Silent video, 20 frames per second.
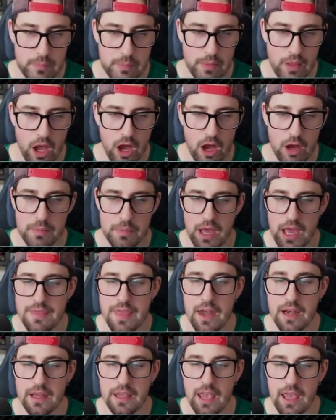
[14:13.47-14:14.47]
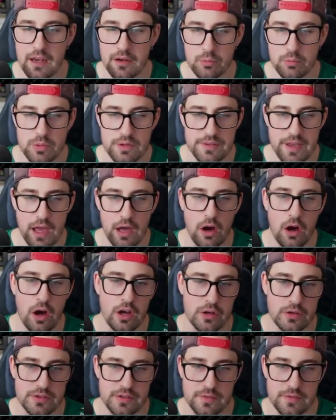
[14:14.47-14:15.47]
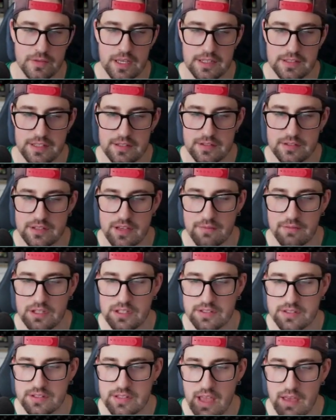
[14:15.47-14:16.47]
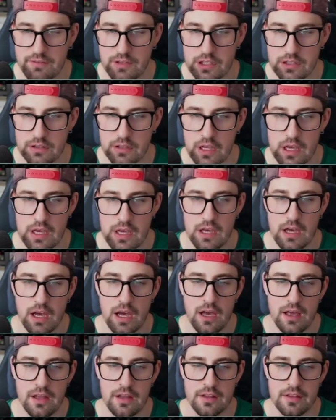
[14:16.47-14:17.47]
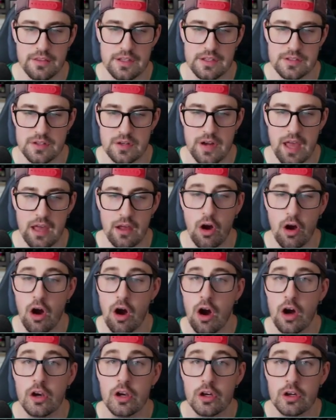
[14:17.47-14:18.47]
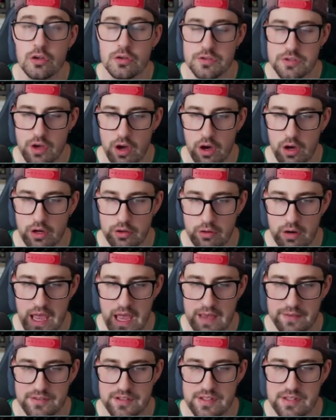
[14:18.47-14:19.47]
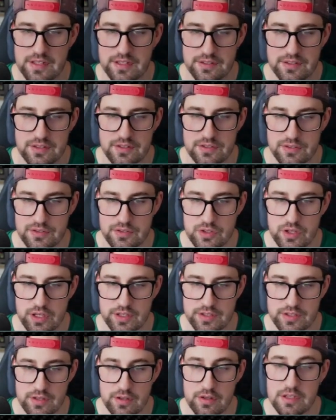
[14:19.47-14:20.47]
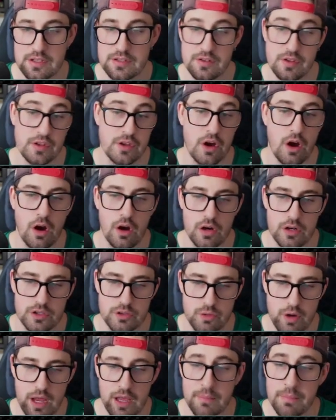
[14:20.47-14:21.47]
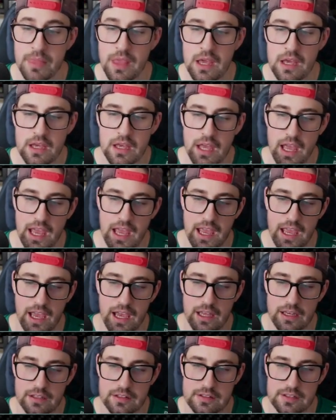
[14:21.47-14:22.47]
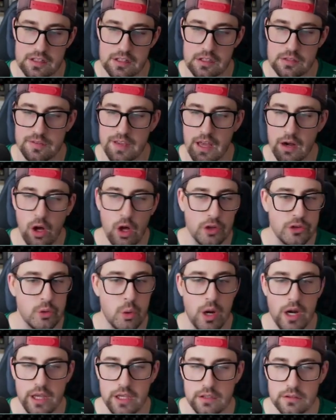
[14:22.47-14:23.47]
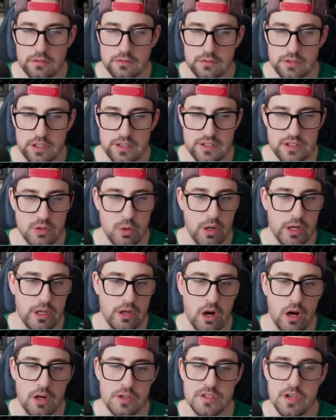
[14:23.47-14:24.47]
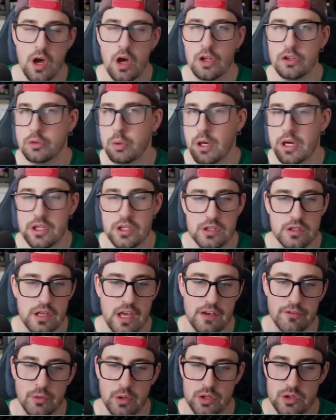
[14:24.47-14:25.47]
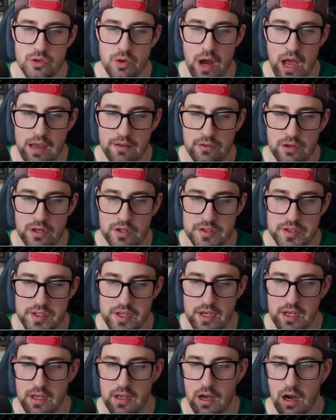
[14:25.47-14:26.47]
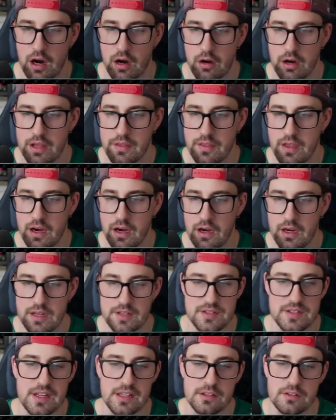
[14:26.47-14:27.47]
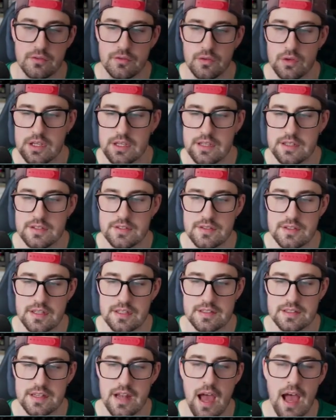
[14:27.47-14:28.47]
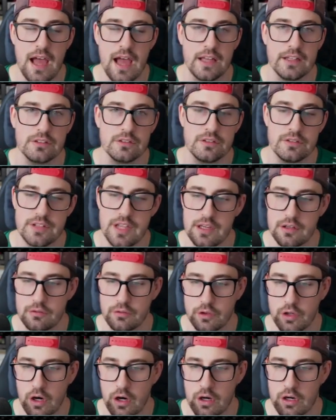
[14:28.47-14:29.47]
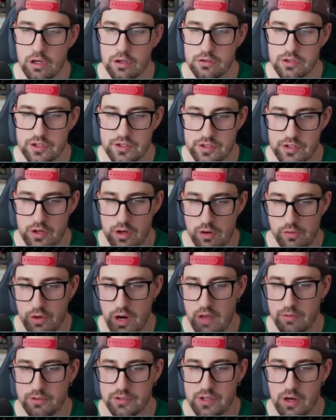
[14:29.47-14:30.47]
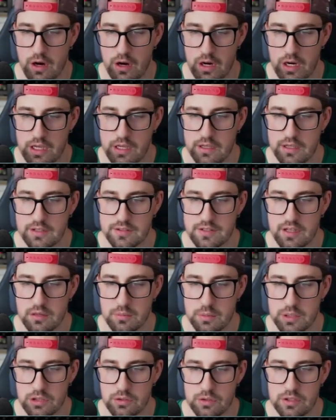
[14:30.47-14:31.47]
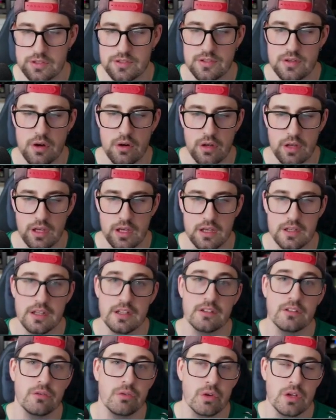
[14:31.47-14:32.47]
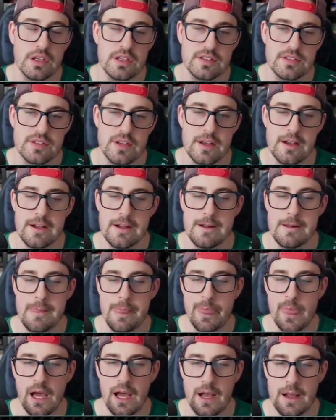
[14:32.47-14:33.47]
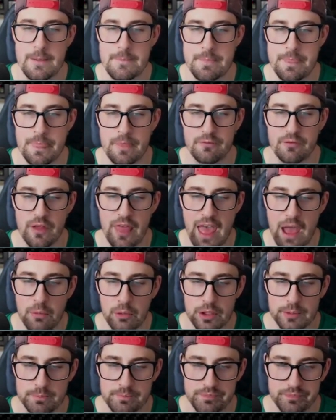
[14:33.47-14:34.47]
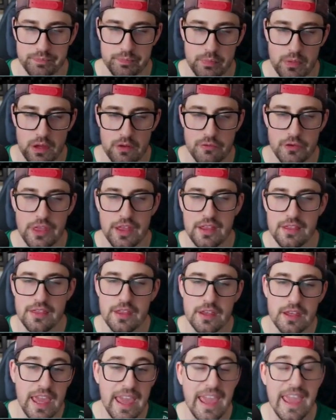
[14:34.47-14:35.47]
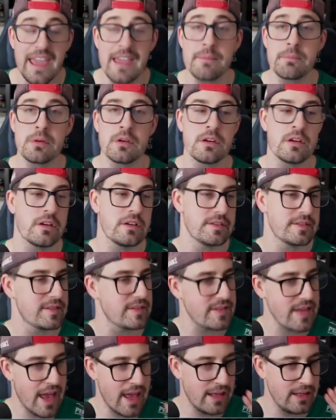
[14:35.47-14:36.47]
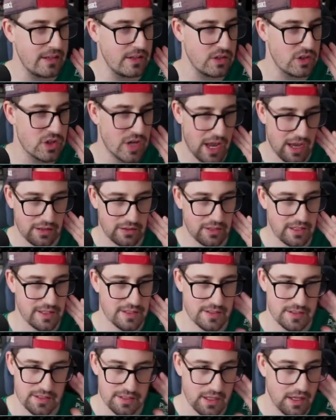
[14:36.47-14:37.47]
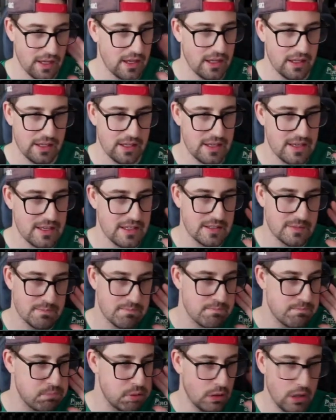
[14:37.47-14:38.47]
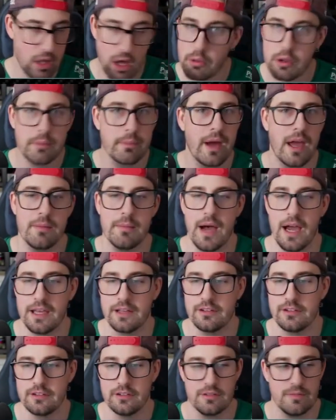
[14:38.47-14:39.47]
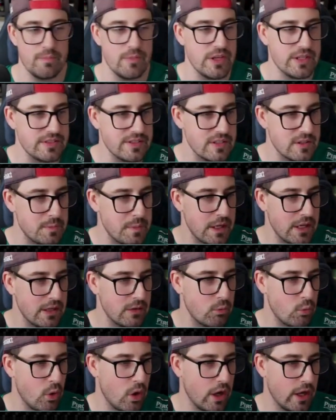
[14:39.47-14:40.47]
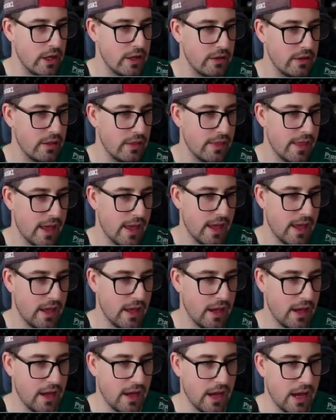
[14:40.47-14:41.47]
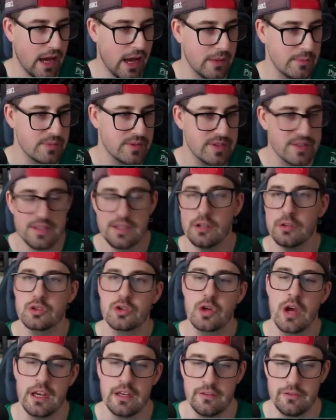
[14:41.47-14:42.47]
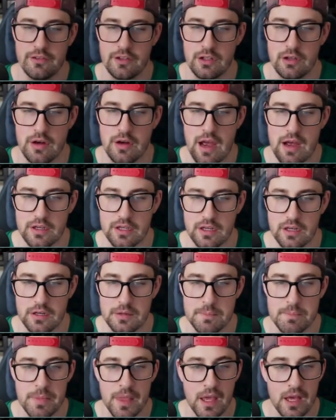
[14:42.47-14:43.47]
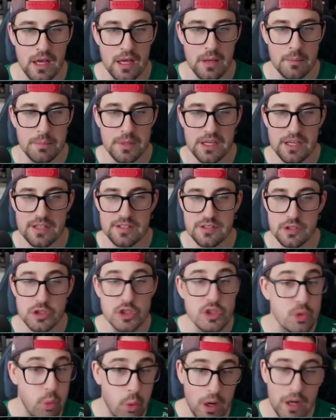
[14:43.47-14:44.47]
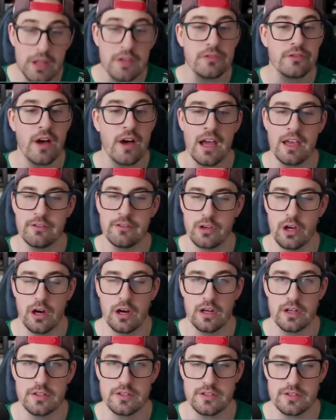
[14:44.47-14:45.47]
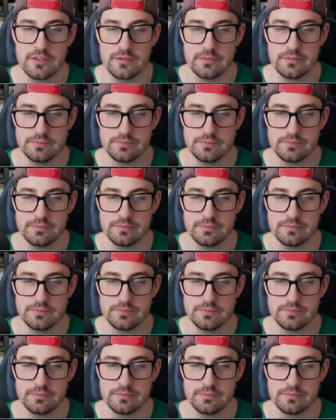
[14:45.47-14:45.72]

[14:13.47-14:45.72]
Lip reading: And then again, we've got autos of 1977. These are not autographs. These are the cars, right? And you've got all 20. It's 20 cards. All 20 F1 drivers are in there. It's Nick DeVries. It's not Daniel Ricciardo, just for AlphaTauri. It's going to be Yuki Tsunoda and Nick DeVries. For that one, for the Camber set checklist is blowing my mind. This has been one that I'm still trying to figure out here, because there's 25 cards.